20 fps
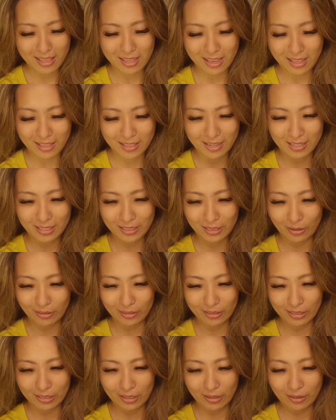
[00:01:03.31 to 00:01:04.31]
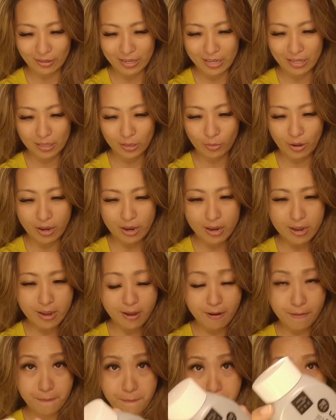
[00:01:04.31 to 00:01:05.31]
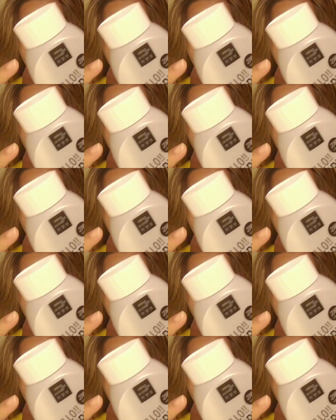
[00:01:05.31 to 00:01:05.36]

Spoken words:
And there's also this one.